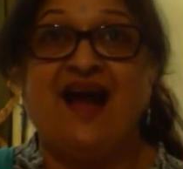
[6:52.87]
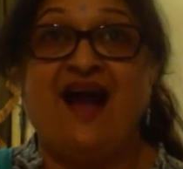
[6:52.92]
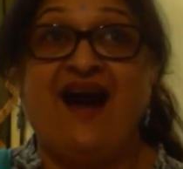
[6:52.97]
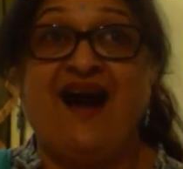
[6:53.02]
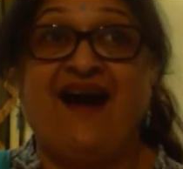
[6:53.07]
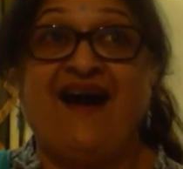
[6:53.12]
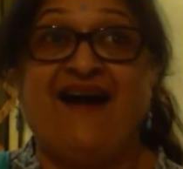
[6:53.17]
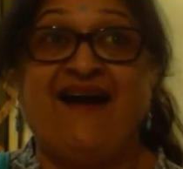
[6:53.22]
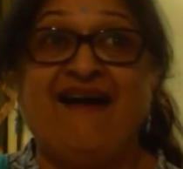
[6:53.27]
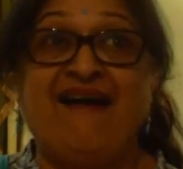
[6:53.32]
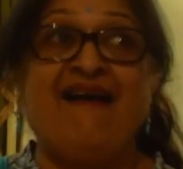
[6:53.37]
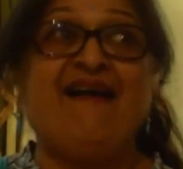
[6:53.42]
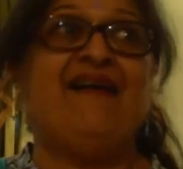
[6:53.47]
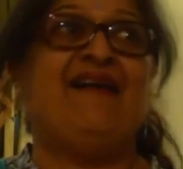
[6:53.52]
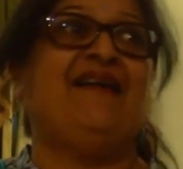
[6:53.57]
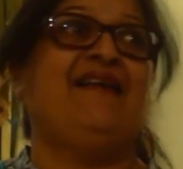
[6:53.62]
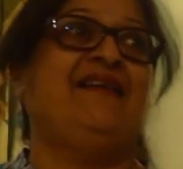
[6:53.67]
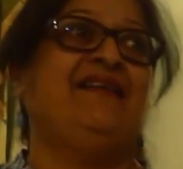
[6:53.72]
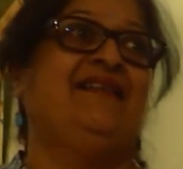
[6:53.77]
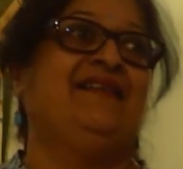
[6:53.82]

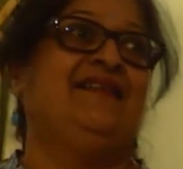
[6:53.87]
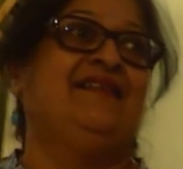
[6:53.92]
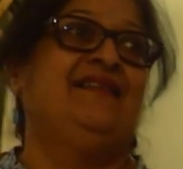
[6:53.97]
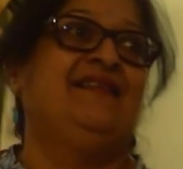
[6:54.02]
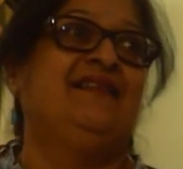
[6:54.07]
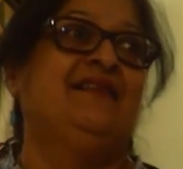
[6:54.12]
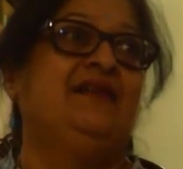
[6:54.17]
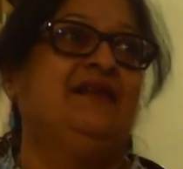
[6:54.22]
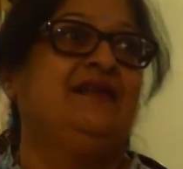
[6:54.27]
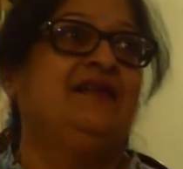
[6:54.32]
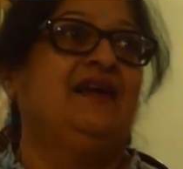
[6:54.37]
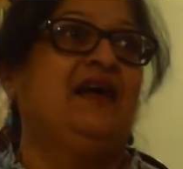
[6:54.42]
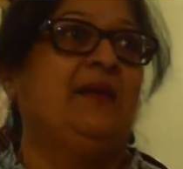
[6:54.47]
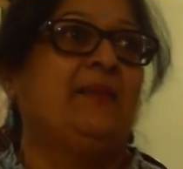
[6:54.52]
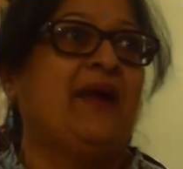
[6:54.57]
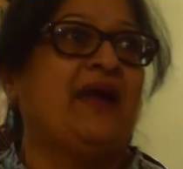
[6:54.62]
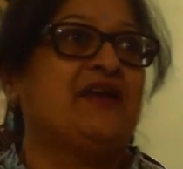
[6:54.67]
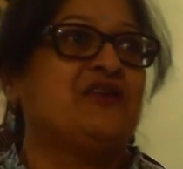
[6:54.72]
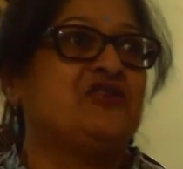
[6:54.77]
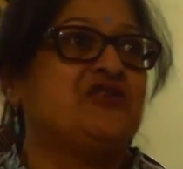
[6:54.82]
aha,
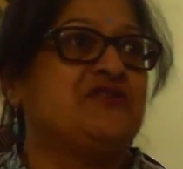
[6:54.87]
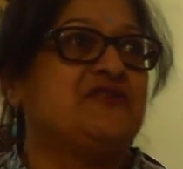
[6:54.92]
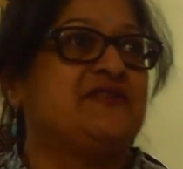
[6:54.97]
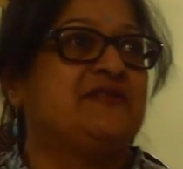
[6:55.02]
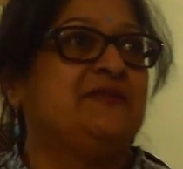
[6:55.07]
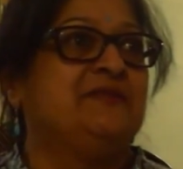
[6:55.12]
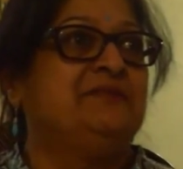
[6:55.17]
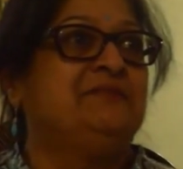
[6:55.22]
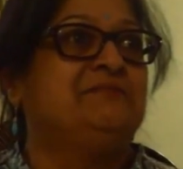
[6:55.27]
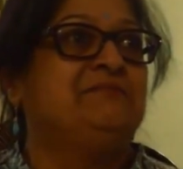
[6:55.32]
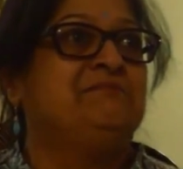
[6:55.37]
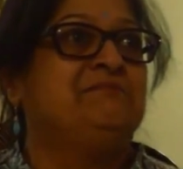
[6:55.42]
I'm anxious.